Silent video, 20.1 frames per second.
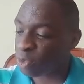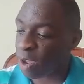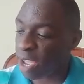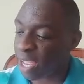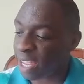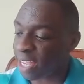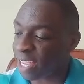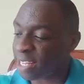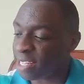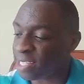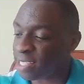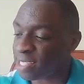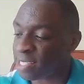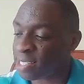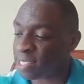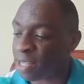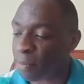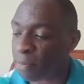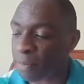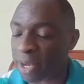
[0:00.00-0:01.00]
it is
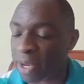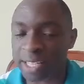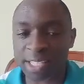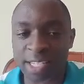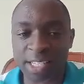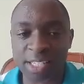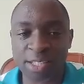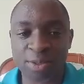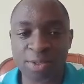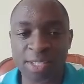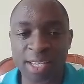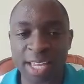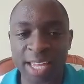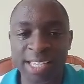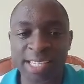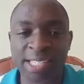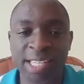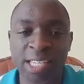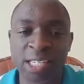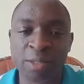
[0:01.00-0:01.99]
simpler just to say
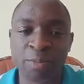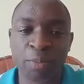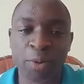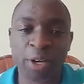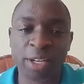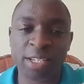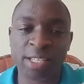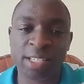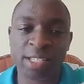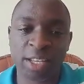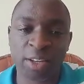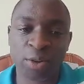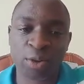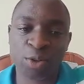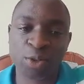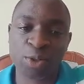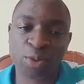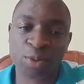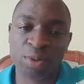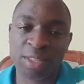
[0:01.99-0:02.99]

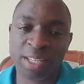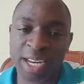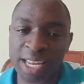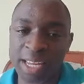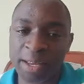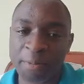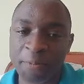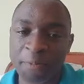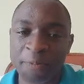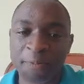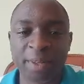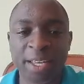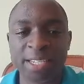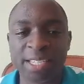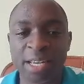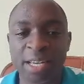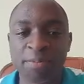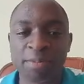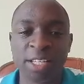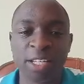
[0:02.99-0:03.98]
6.023
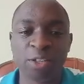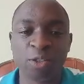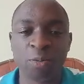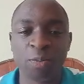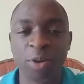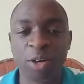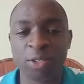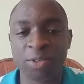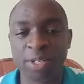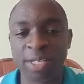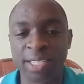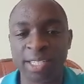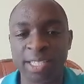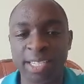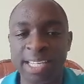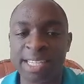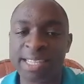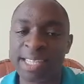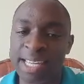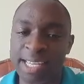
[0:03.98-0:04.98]
times 10 to the power 23
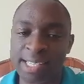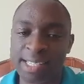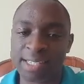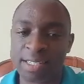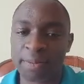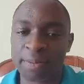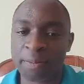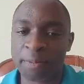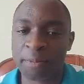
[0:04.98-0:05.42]
things.